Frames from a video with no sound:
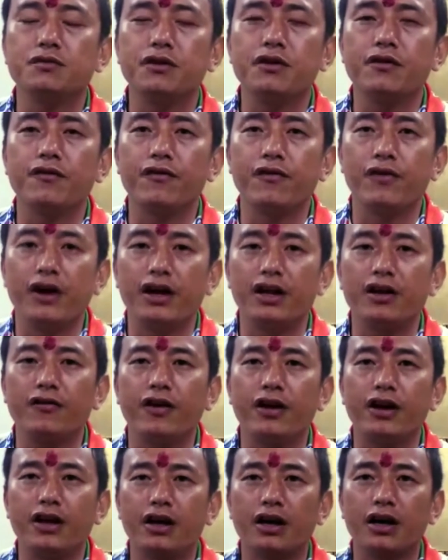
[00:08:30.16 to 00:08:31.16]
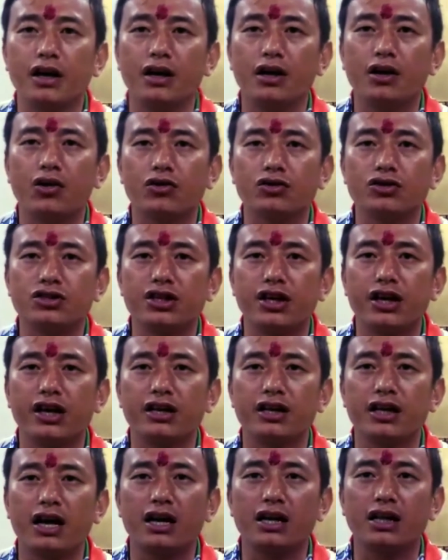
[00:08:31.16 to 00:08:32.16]
Been very, very clear on
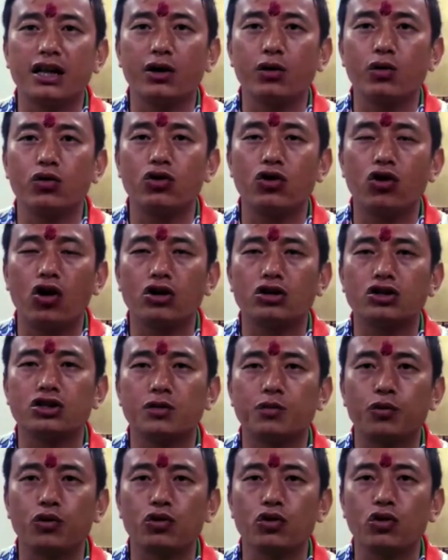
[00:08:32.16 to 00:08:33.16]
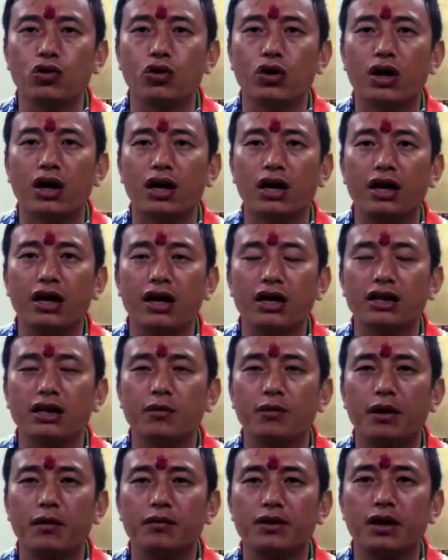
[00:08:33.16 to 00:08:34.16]
saying that they would not support Gorkhaland. I
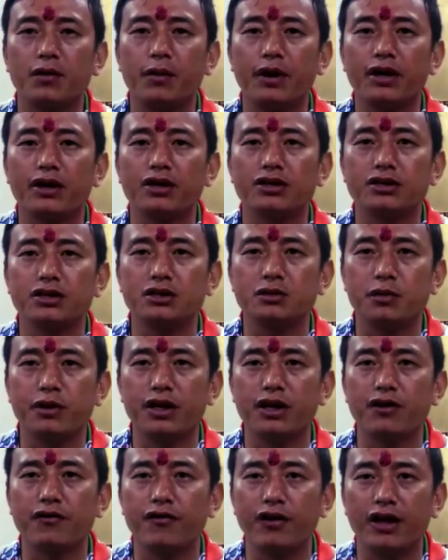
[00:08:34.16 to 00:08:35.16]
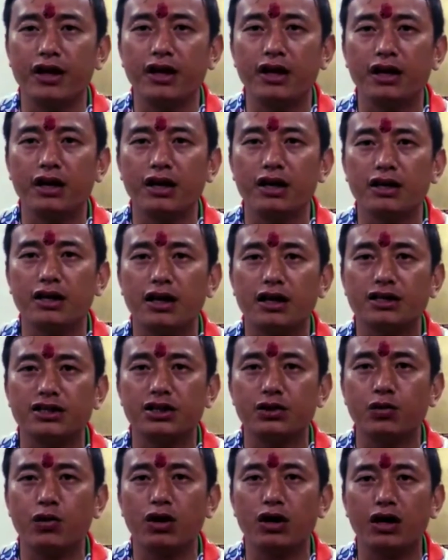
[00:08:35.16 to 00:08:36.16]
think Mamata Banerjee has made it very clear that
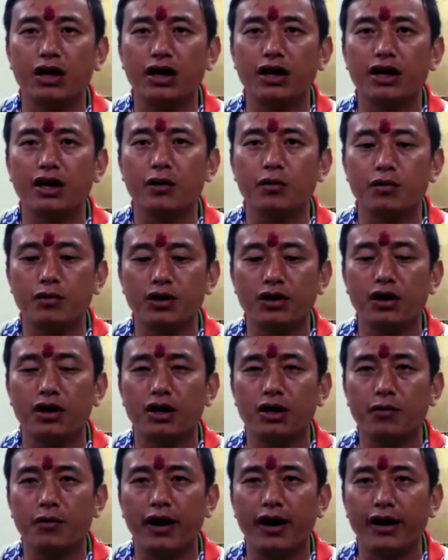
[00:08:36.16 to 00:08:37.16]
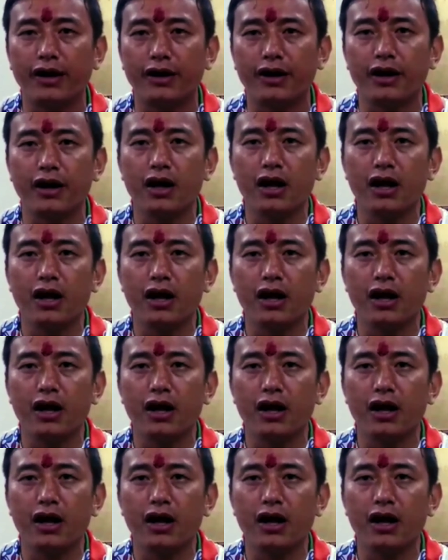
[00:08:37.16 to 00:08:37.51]
she won't let it divide.